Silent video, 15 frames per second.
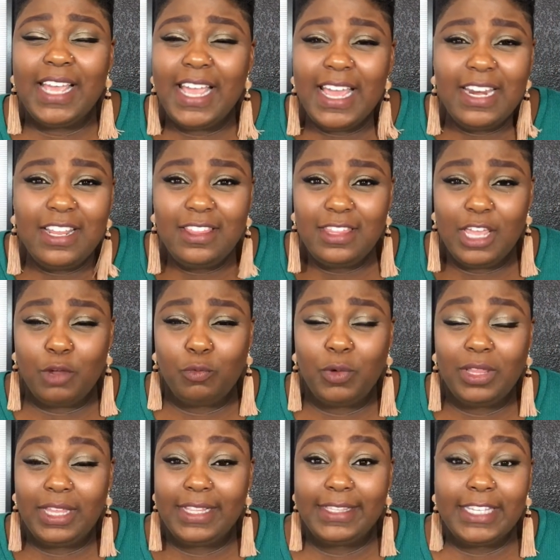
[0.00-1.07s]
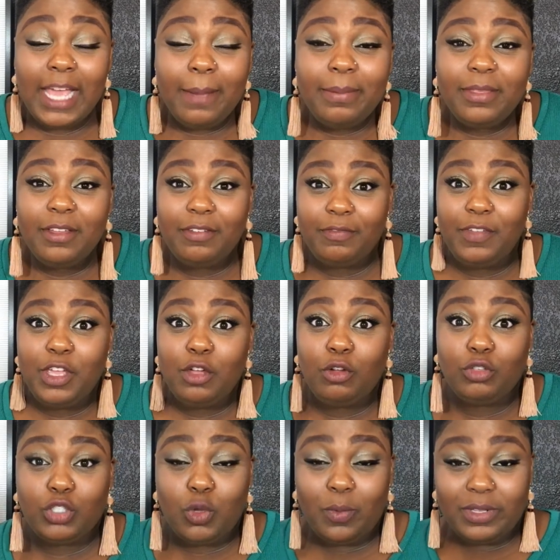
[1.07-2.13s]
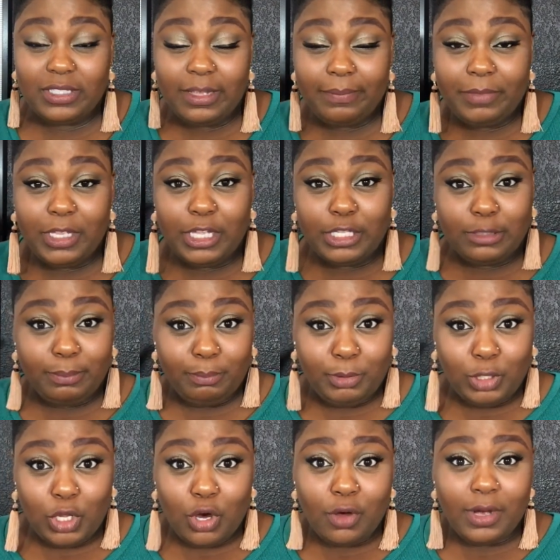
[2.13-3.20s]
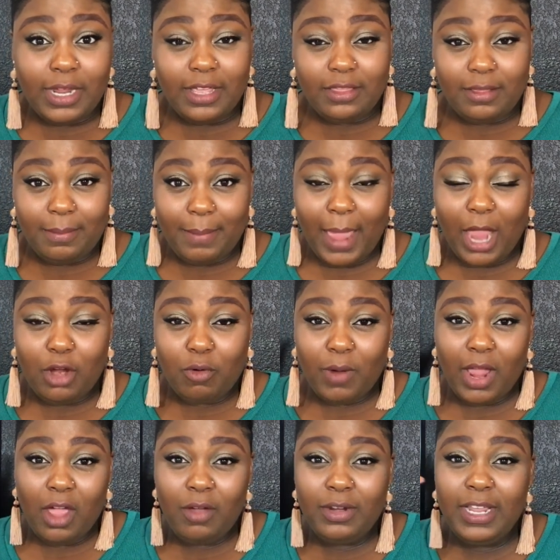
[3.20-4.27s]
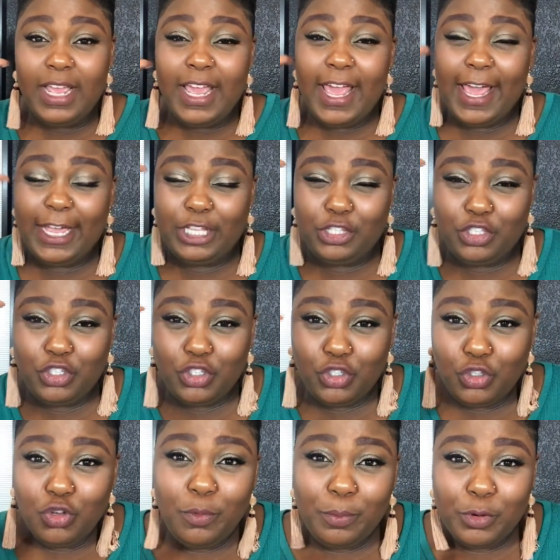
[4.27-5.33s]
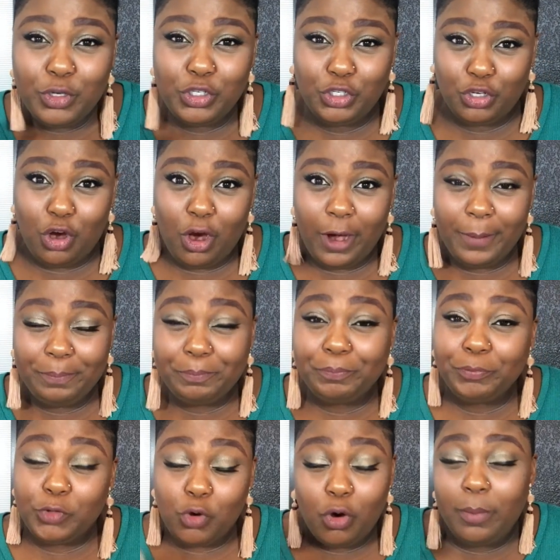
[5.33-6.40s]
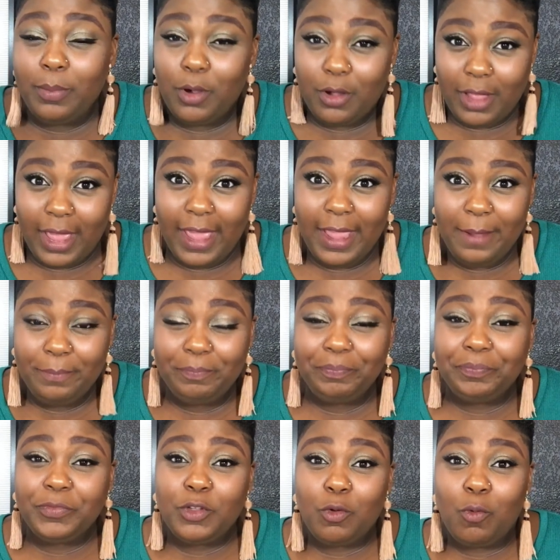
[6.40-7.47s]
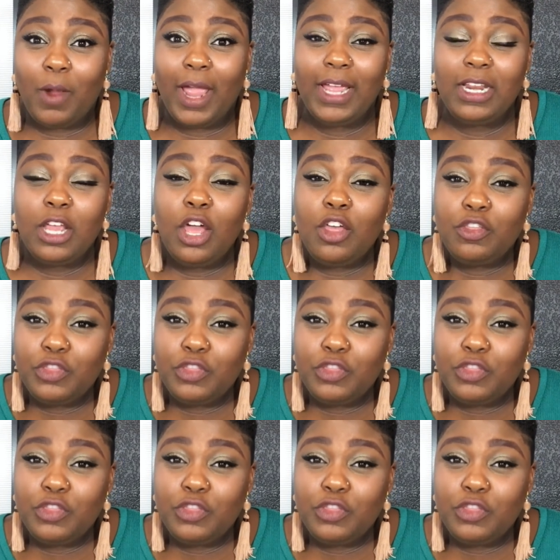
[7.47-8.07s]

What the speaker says: anything really, depth of field. So when something is blurry in the background and super sharp or bokeh, right?